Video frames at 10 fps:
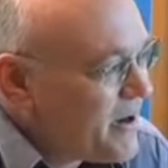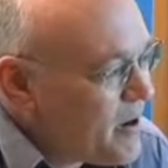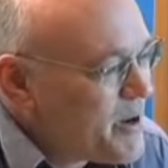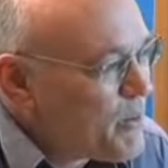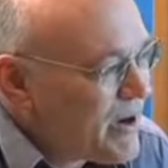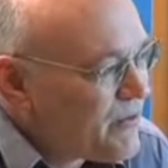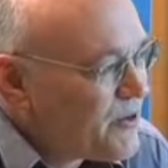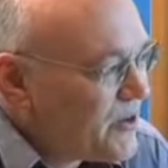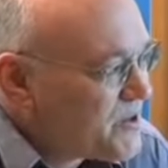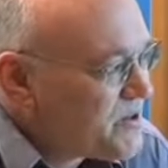And I mean, one of the
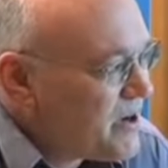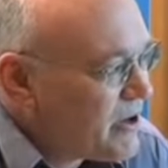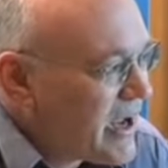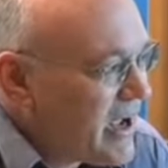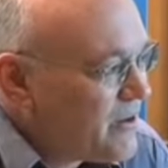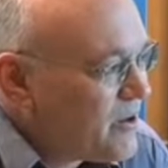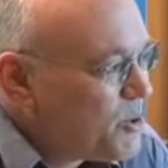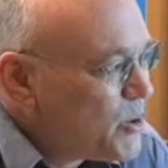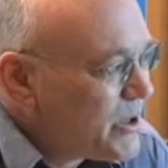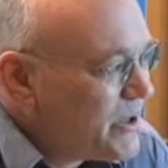things I recount in the
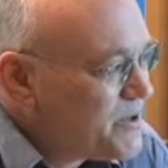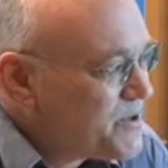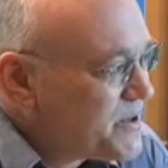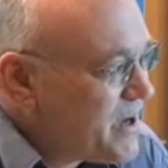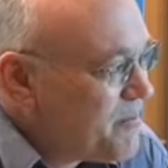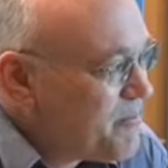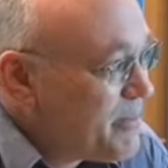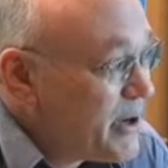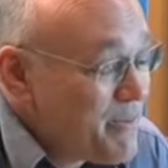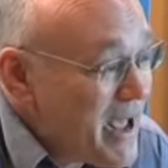book is
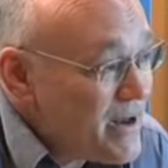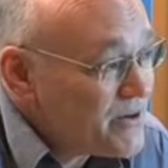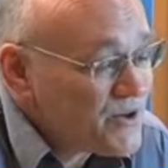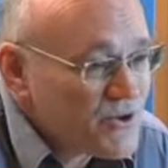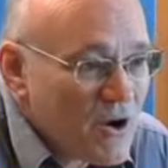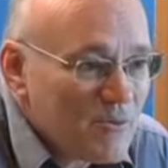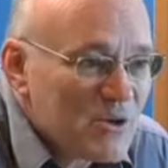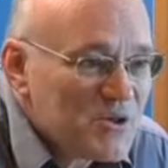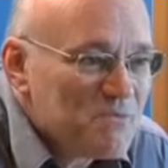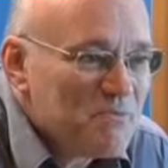Bernie Banton's trial,
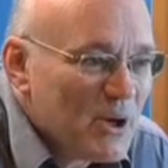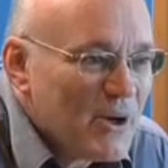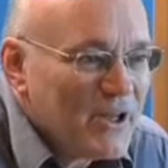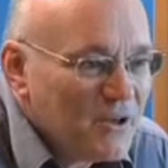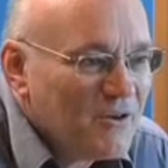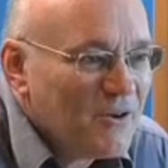because Bernie,